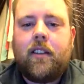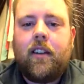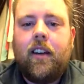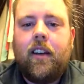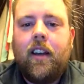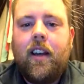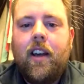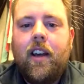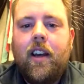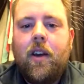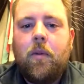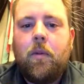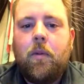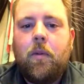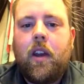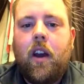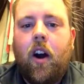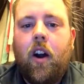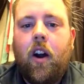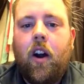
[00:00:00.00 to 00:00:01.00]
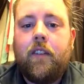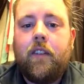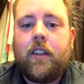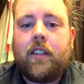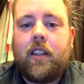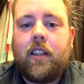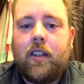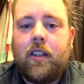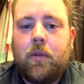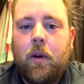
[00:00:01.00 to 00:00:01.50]
We harvest it
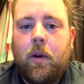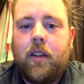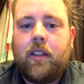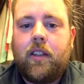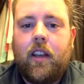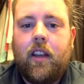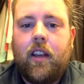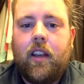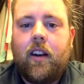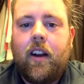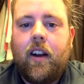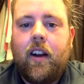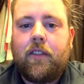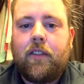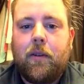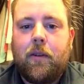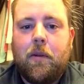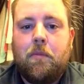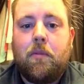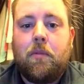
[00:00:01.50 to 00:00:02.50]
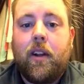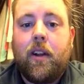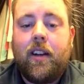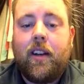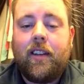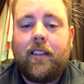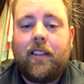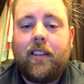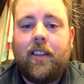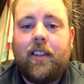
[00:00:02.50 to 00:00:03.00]
twice a year after a breeding
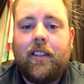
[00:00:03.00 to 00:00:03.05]
season.